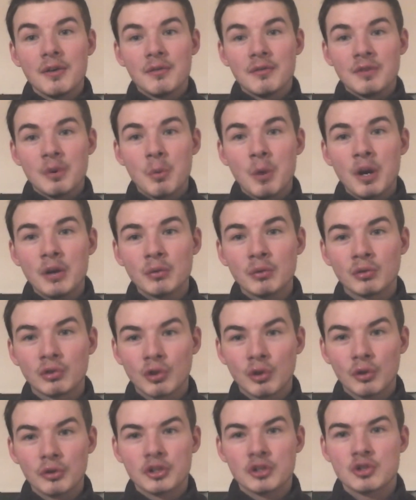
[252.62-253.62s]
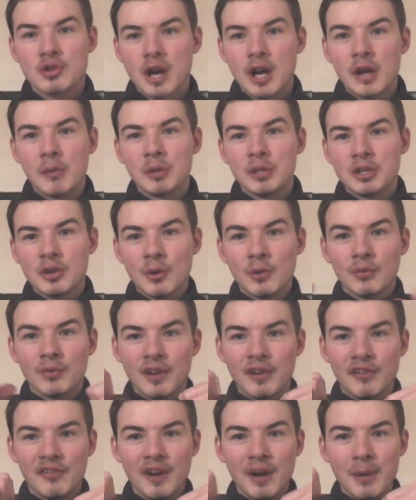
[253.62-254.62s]
the one who scored the try would use
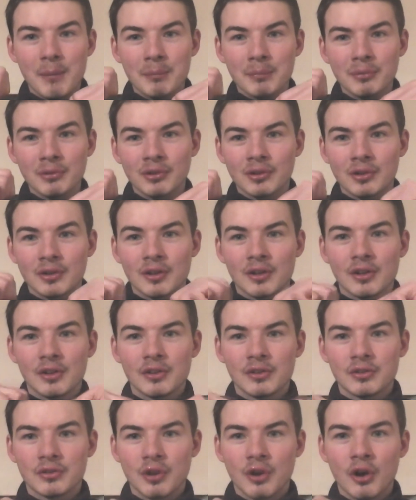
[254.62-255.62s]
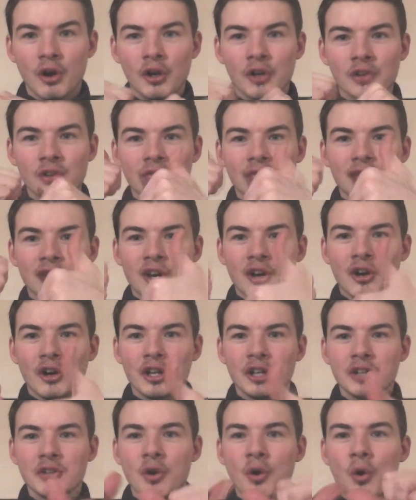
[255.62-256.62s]
their thumbs to hoist the
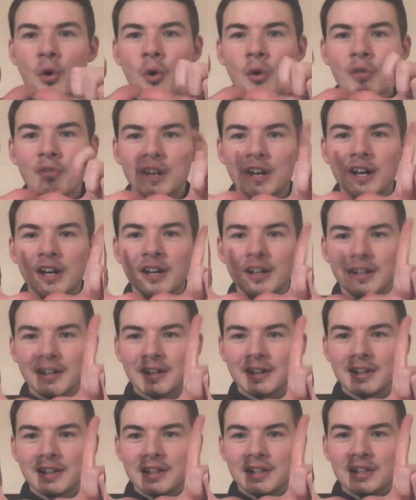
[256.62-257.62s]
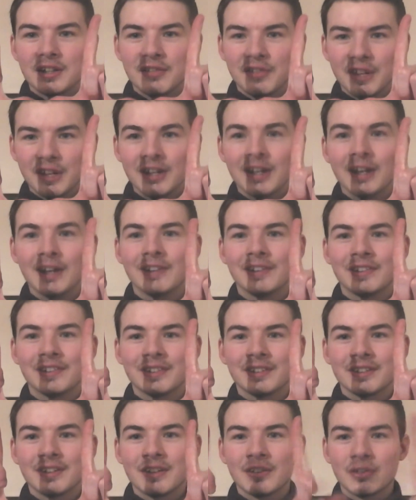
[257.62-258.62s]
coin over your fingers.
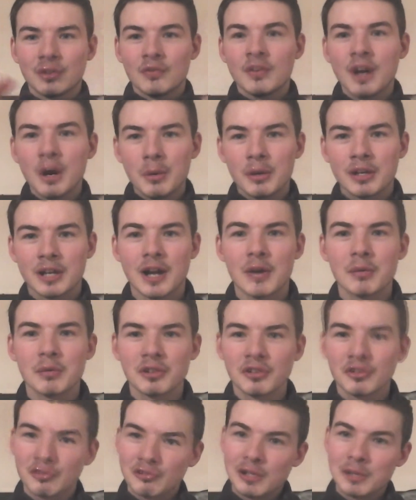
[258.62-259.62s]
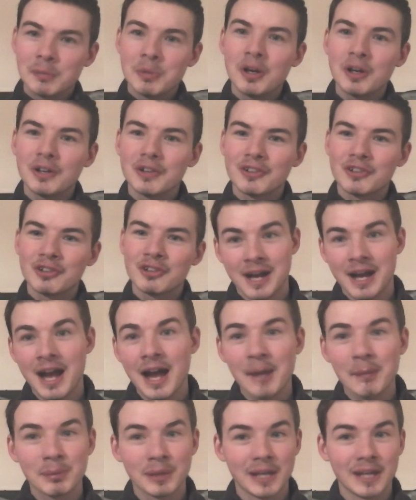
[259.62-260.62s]
So that would count as three points.
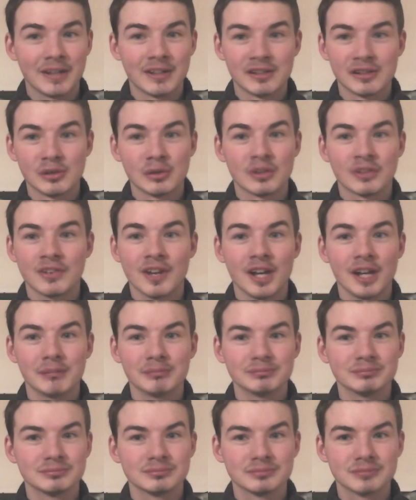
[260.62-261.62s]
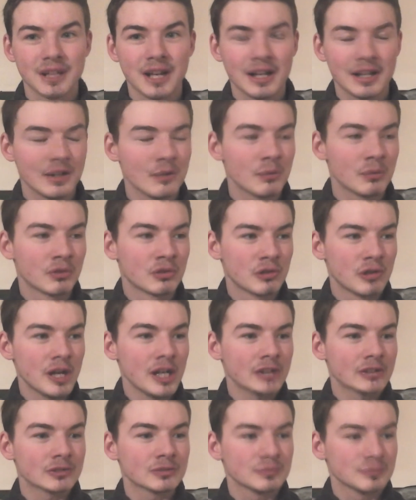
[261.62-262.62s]
I, I played it all the time and it was
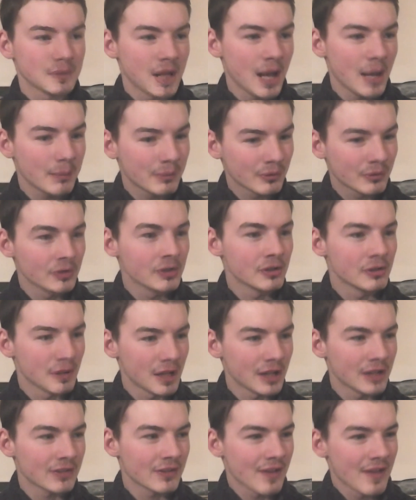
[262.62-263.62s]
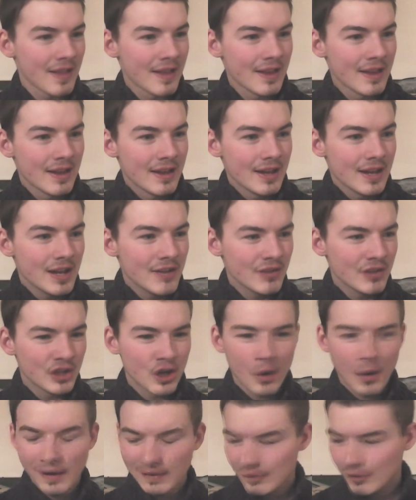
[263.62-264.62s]
great, absolutely great. Even
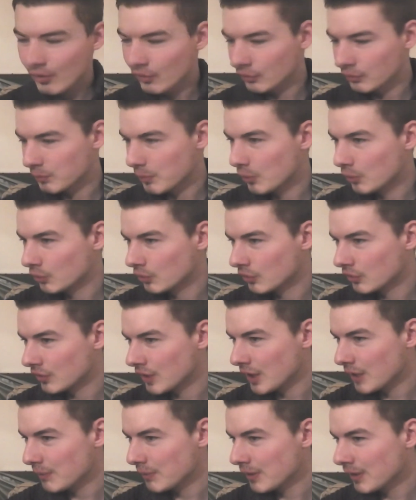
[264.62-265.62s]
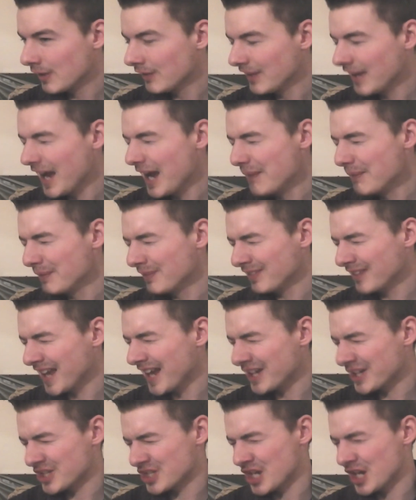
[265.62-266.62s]
though I lost most of the time because I'm
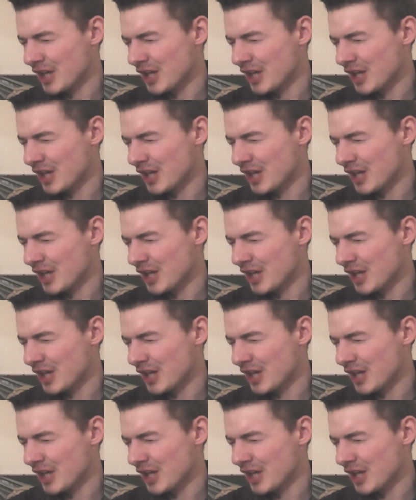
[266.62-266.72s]
such a